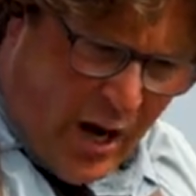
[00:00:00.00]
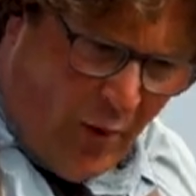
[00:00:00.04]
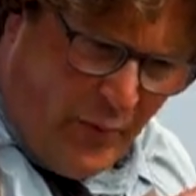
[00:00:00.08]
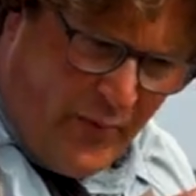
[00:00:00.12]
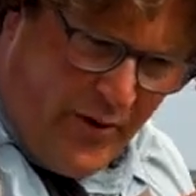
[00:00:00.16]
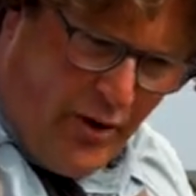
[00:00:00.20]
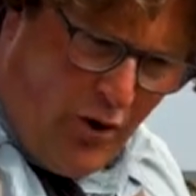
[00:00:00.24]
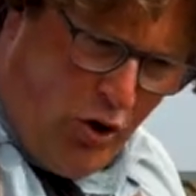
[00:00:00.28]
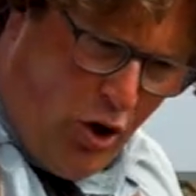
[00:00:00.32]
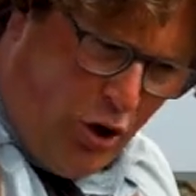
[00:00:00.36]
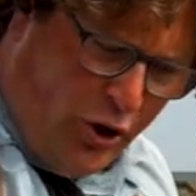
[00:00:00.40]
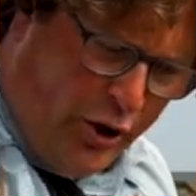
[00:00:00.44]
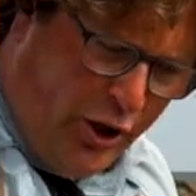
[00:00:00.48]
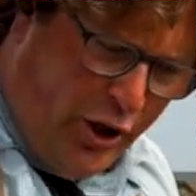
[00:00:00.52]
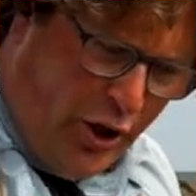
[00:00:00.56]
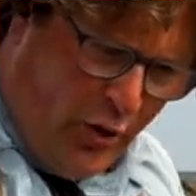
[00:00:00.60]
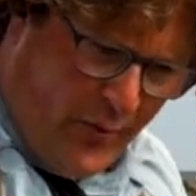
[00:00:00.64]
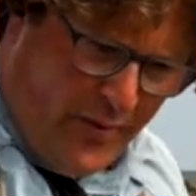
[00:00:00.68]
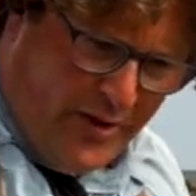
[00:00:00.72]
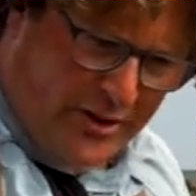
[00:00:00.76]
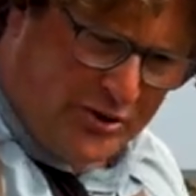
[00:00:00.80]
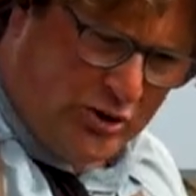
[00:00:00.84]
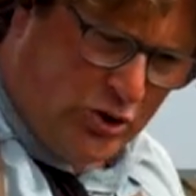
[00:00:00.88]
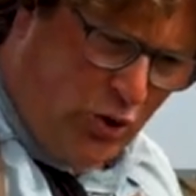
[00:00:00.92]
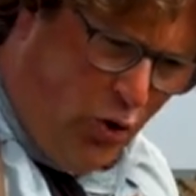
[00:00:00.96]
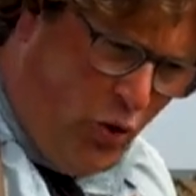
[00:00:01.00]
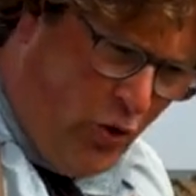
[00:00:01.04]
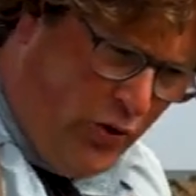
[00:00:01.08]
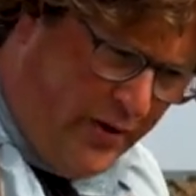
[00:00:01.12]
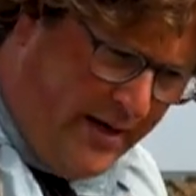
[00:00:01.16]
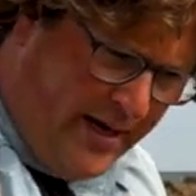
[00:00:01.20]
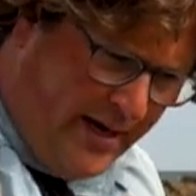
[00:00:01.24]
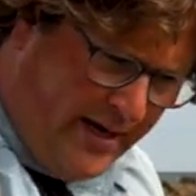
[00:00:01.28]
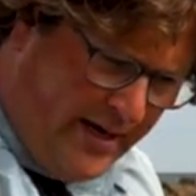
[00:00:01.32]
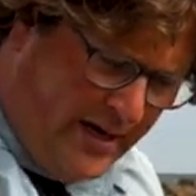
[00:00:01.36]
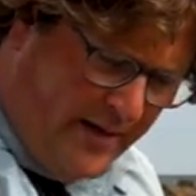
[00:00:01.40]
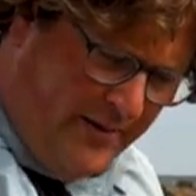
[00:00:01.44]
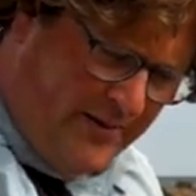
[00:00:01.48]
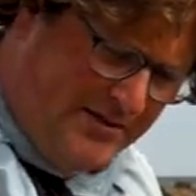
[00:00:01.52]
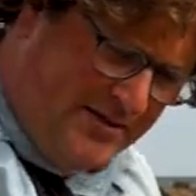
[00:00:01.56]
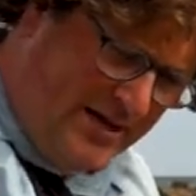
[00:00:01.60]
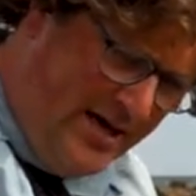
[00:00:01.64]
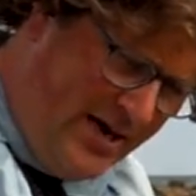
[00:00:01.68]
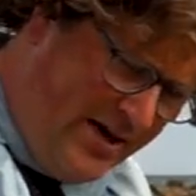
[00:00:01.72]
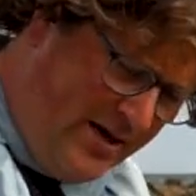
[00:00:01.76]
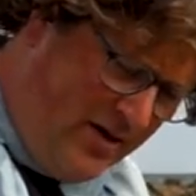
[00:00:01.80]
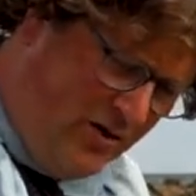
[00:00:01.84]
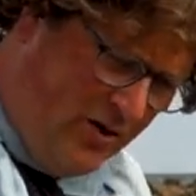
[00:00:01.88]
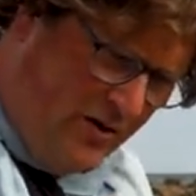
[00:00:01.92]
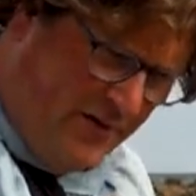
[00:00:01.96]
And we're looking and we're talking and it's,
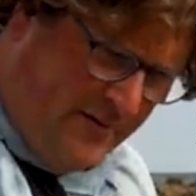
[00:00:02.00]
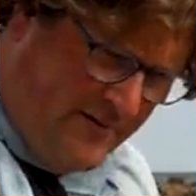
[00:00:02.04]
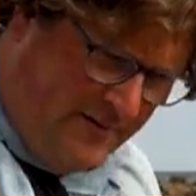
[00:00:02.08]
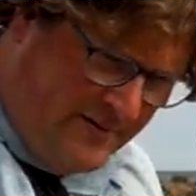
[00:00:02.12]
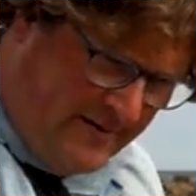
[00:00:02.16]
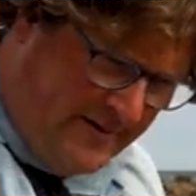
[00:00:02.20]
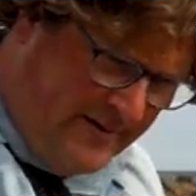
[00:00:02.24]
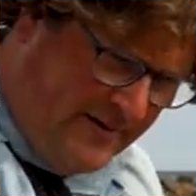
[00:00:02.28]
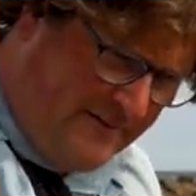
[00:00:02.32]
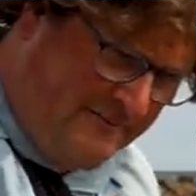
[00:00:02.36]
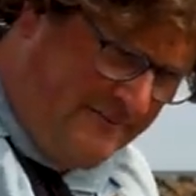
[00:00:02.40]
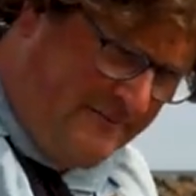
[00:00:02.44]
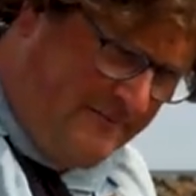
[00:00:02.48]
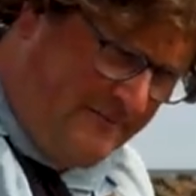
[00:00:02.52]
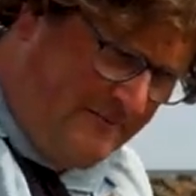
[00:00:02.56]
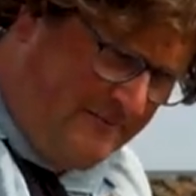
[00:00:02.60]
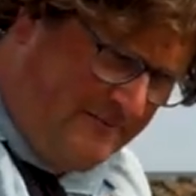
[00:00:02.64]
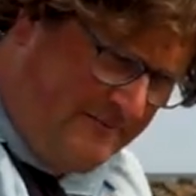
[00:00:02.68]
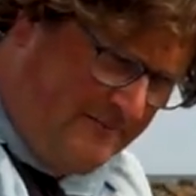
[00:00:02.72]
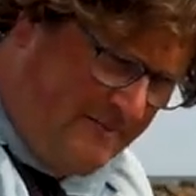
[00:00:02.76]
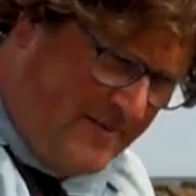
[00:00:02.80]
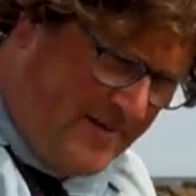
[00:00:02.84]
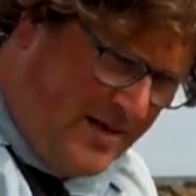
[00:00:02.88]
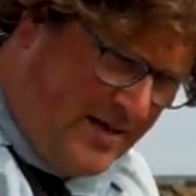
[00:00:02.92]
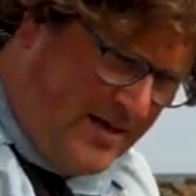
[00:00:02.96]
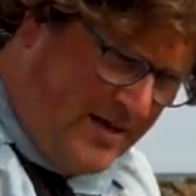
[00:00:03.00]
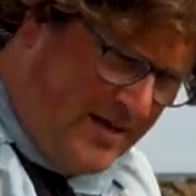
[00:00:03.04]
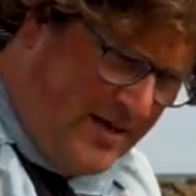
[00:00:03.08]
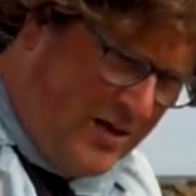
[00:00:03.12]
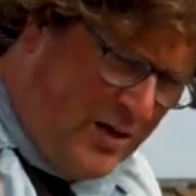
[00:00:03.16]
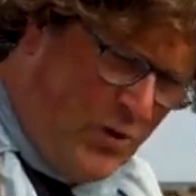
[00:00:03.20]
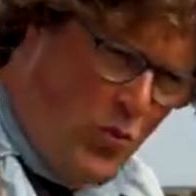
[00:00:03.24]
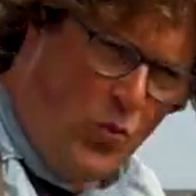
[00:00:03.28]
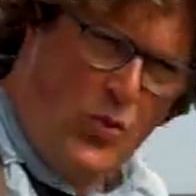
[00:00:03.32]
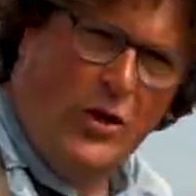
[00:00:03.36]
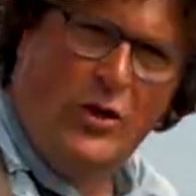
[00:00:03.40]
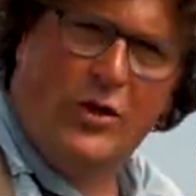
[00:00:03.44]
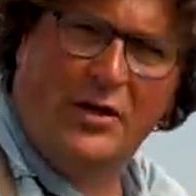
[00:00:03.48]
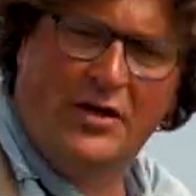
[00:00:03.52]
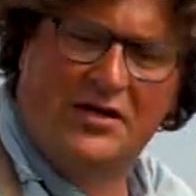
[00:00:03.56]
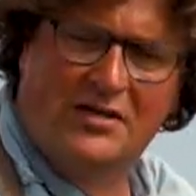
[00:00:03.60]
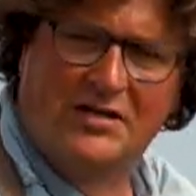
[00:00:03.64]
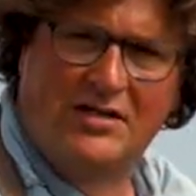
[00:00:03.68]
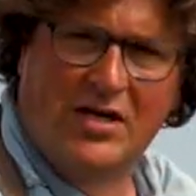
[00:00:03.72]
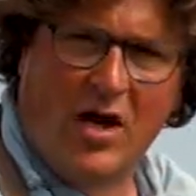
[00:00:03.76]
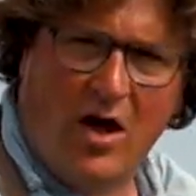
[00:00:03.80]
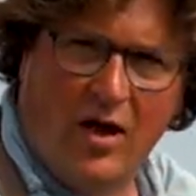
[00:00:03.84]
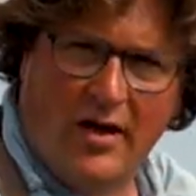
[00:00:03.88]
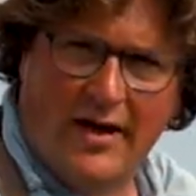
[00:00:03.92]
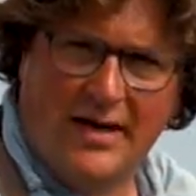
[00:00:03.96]
hang on, we've got a
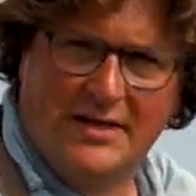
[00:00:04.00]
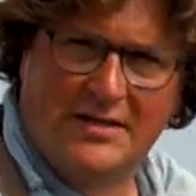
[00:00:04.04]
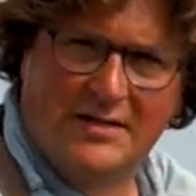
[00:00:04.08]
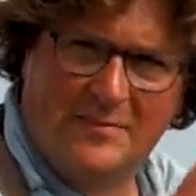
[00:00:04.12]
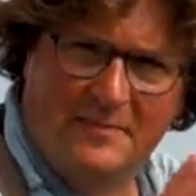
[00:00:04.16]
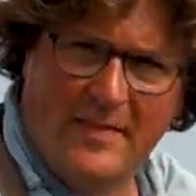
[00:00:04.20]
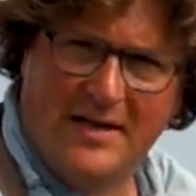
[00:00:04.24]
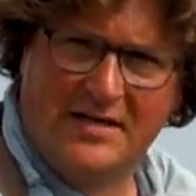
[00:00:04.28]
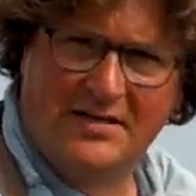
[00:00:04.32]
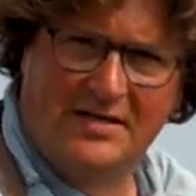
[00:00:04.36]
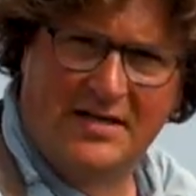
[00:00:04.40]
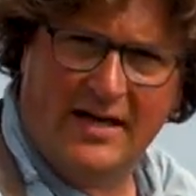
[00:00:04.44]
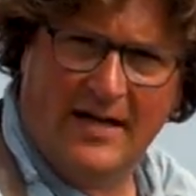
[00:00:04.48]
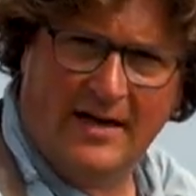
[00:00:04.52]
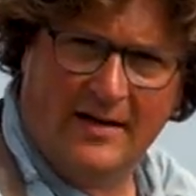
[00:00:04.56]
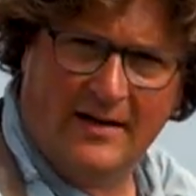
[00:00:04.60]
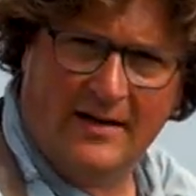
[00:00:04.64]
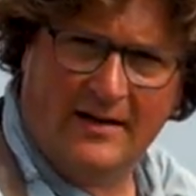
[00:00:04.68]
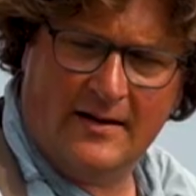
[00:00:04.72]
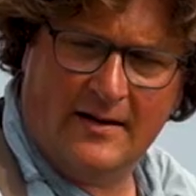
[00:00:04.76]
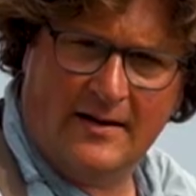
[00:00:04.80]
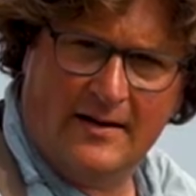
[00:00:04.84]
size missing.